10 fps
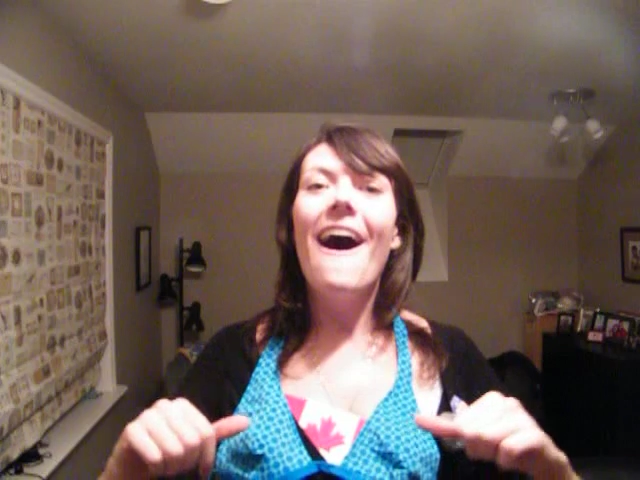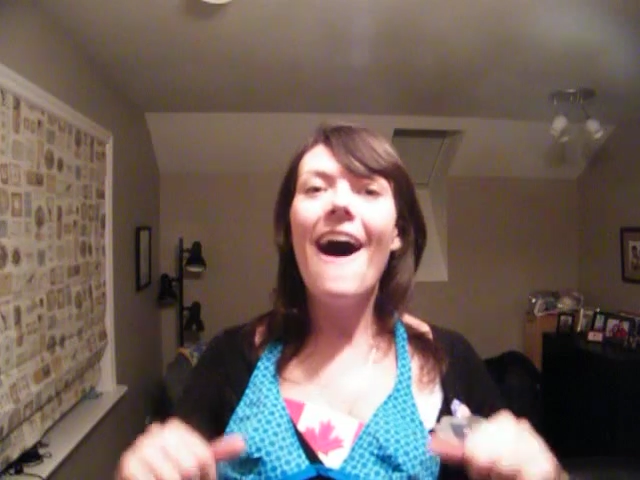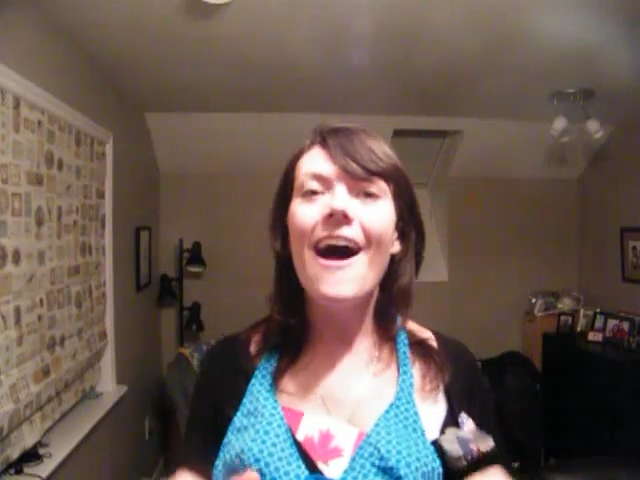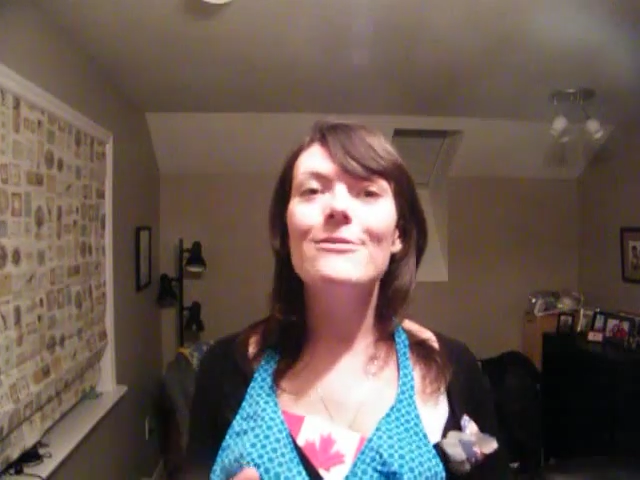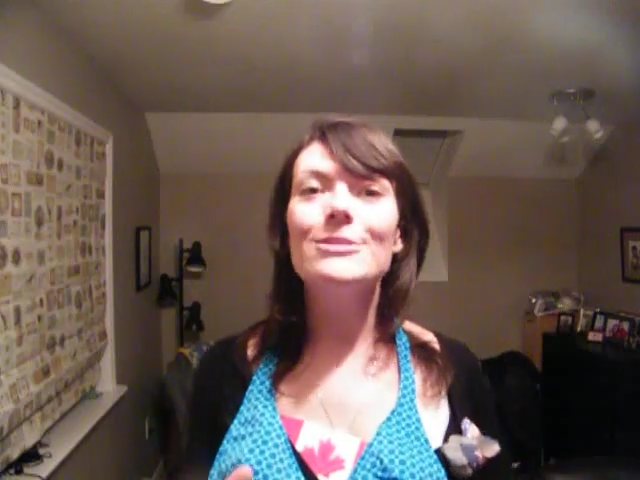
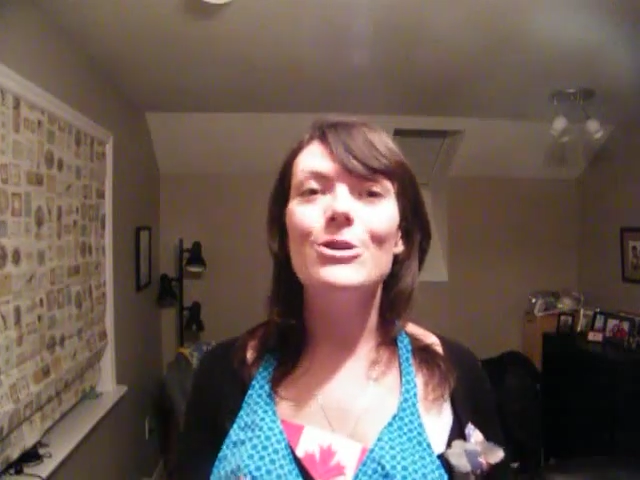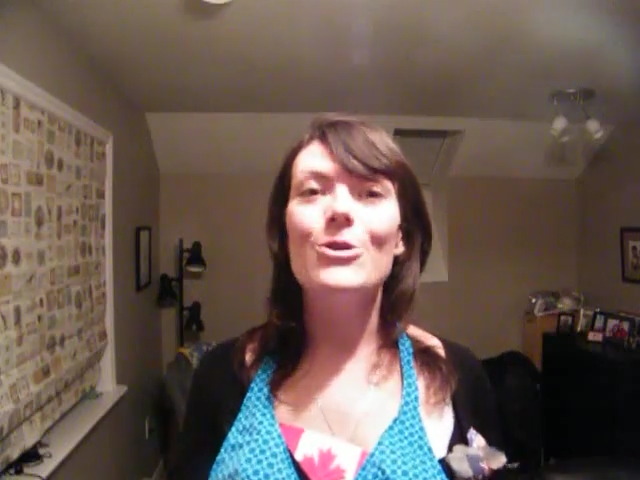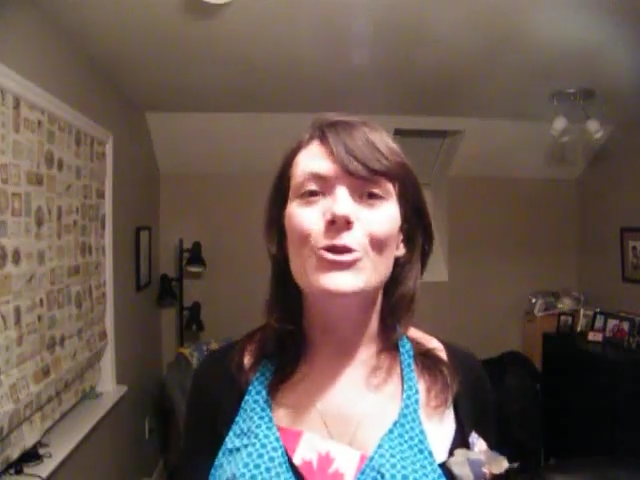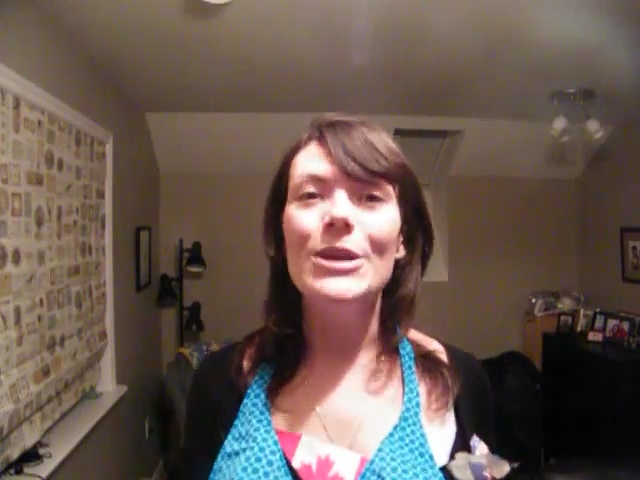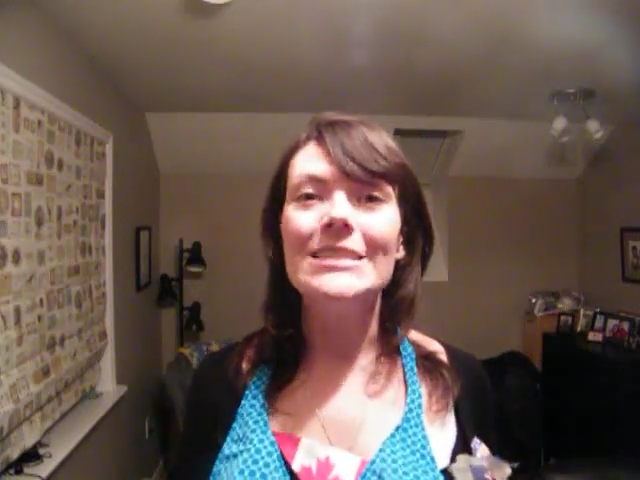I would
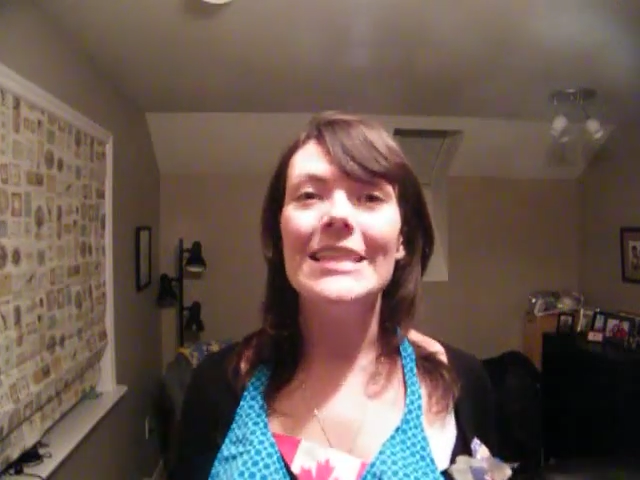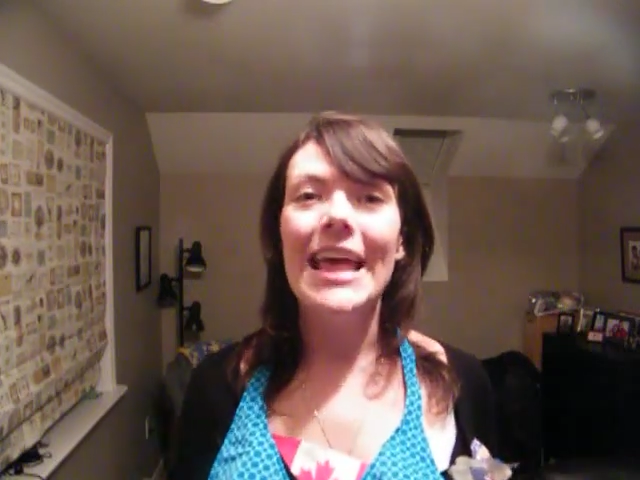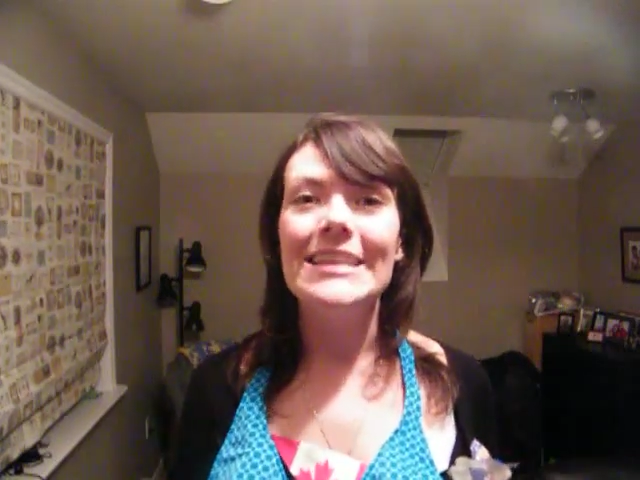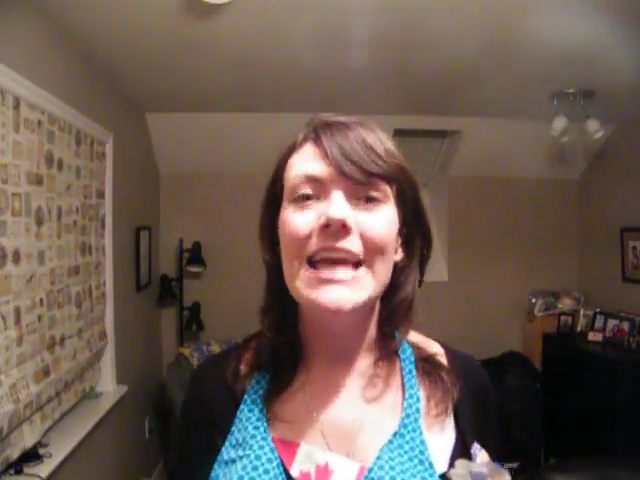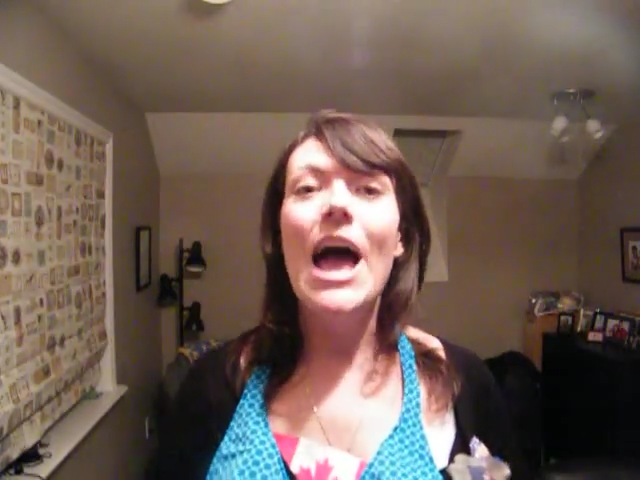show
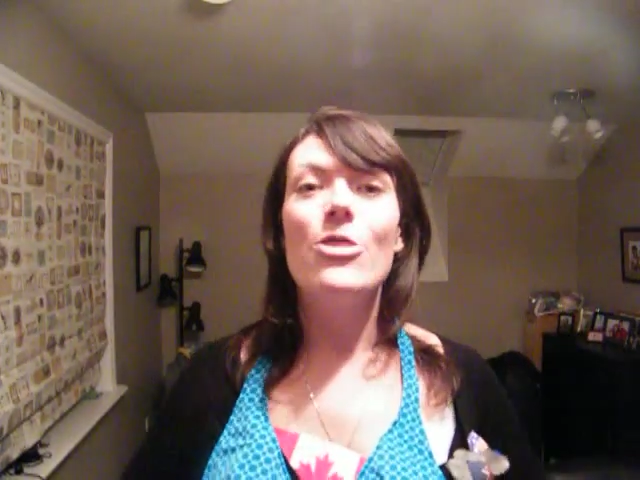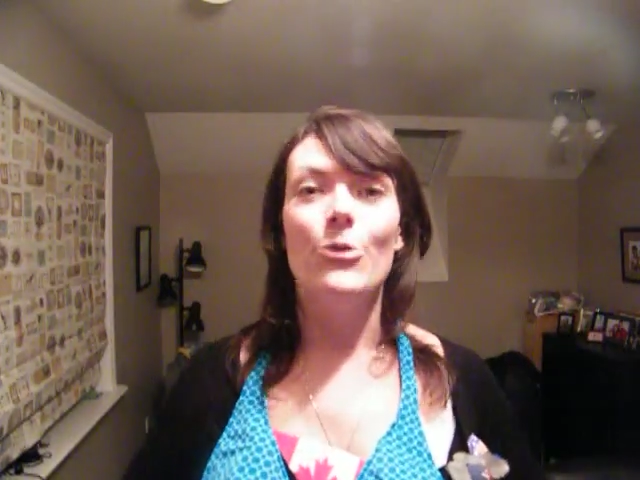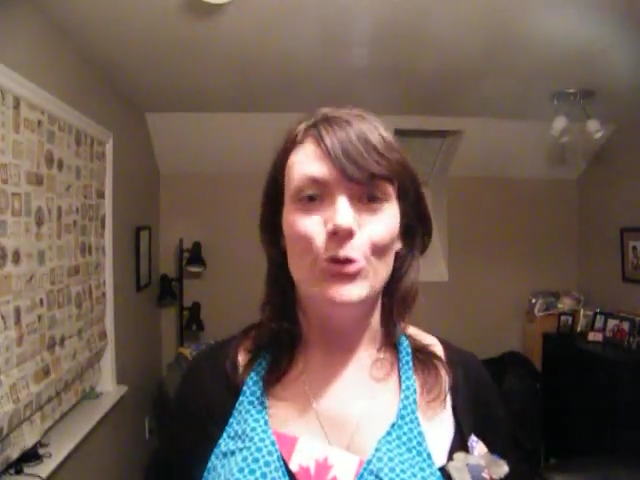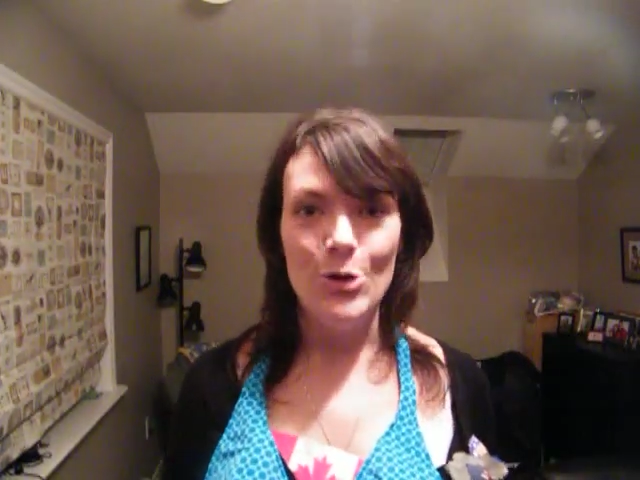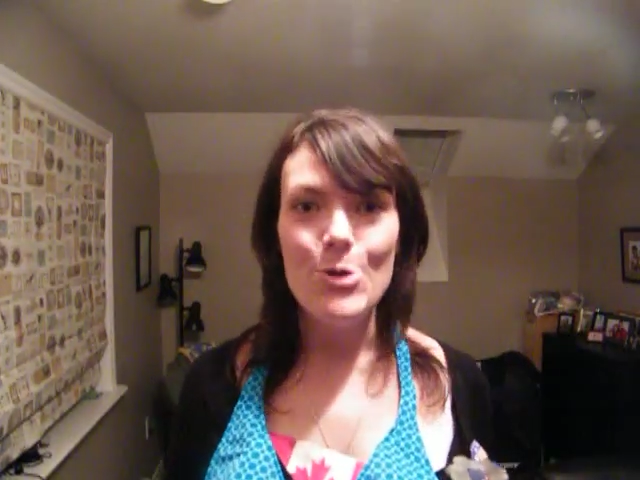Queensland
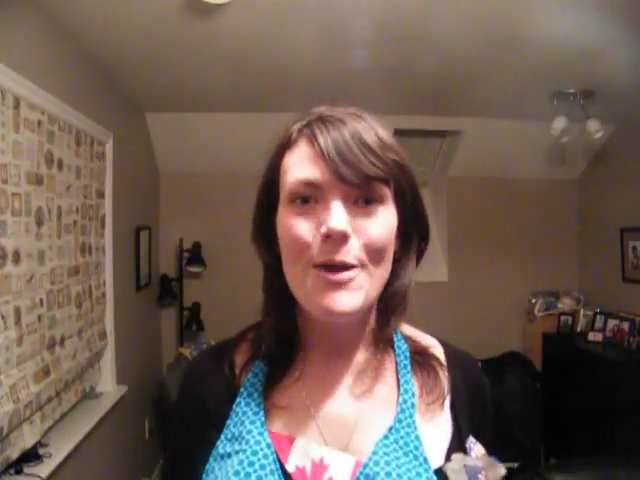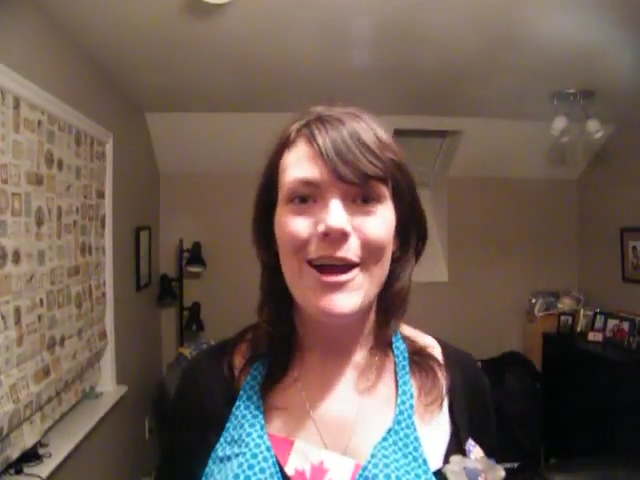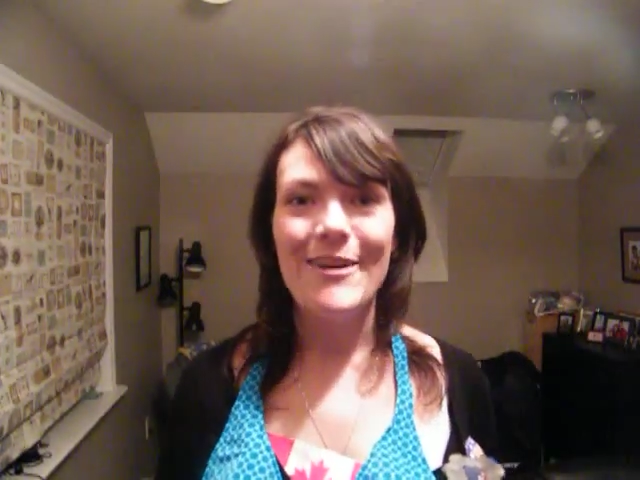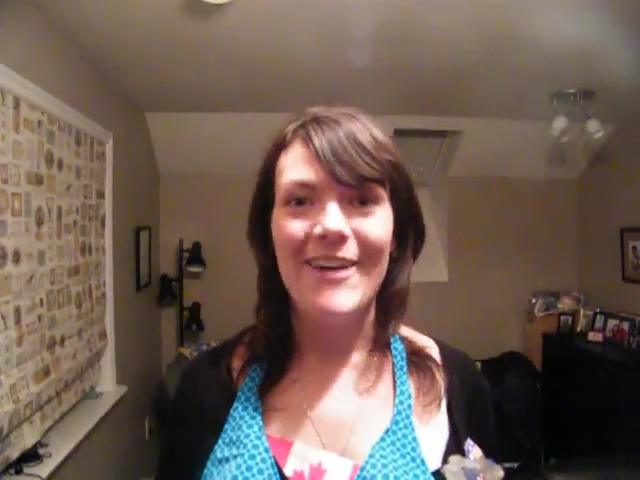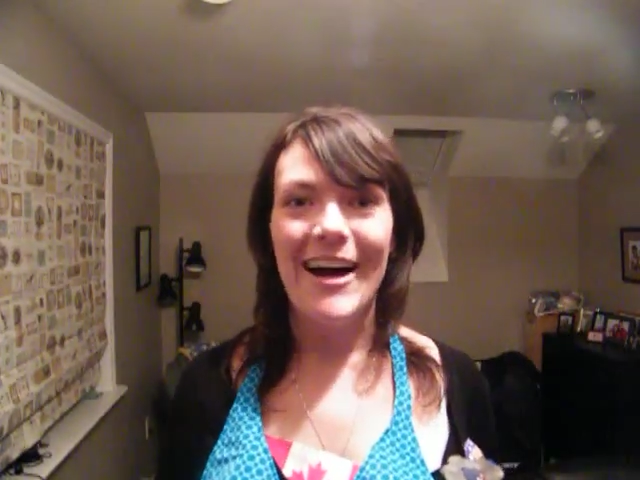through a new
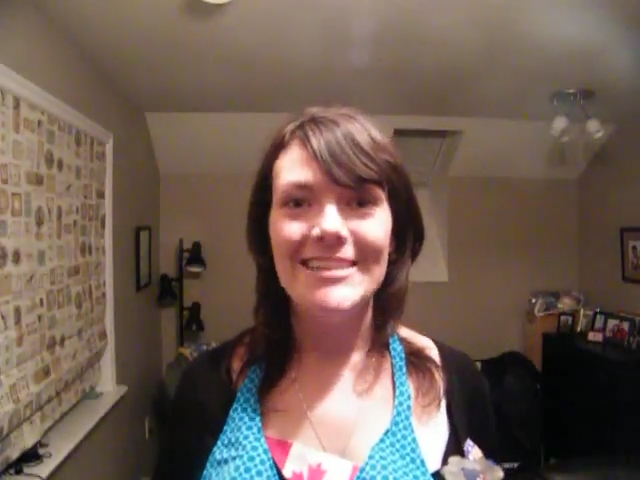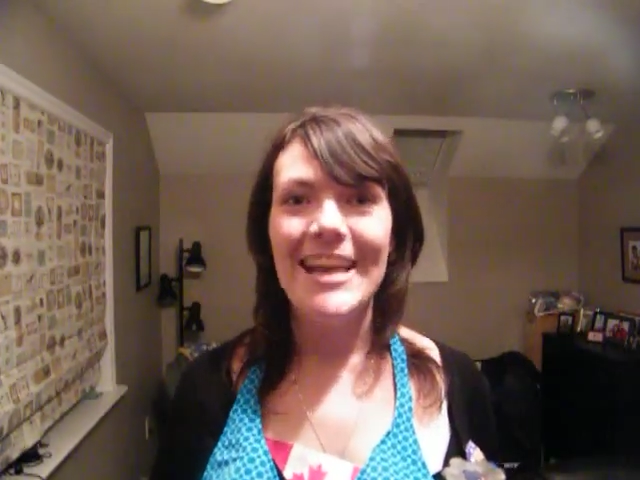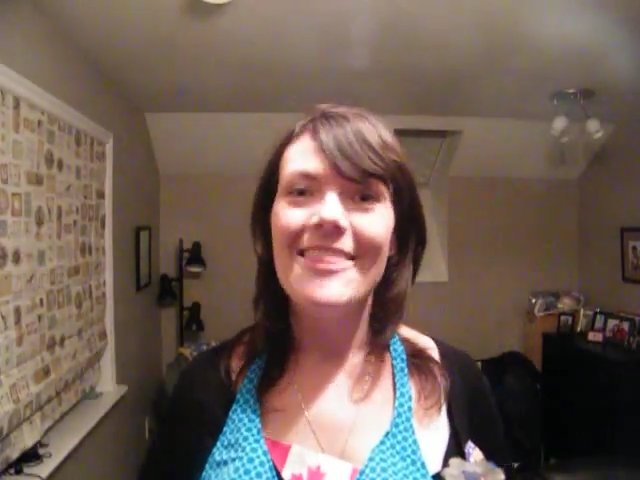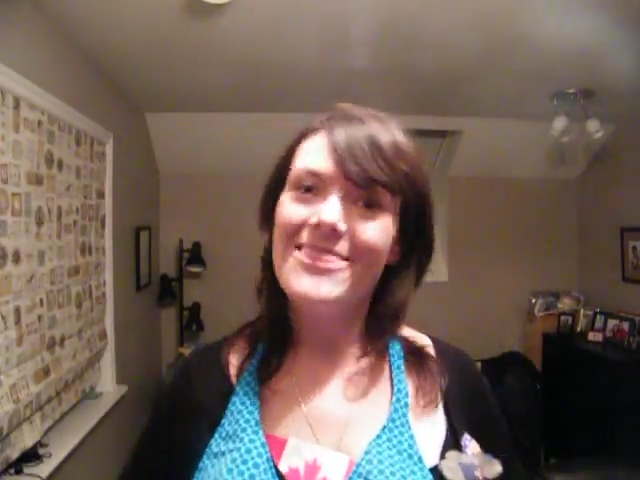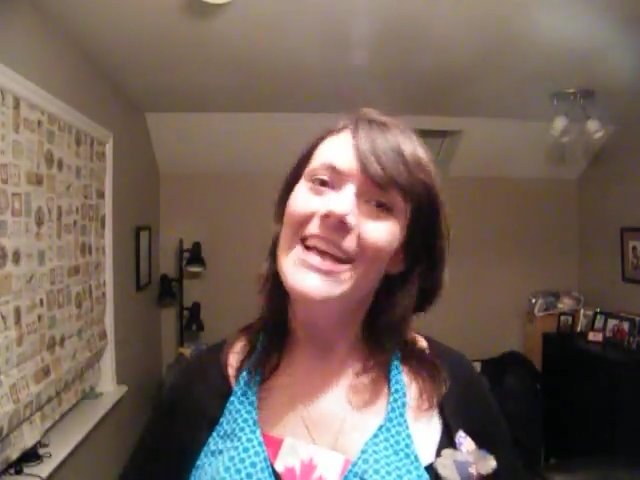pair of eyes.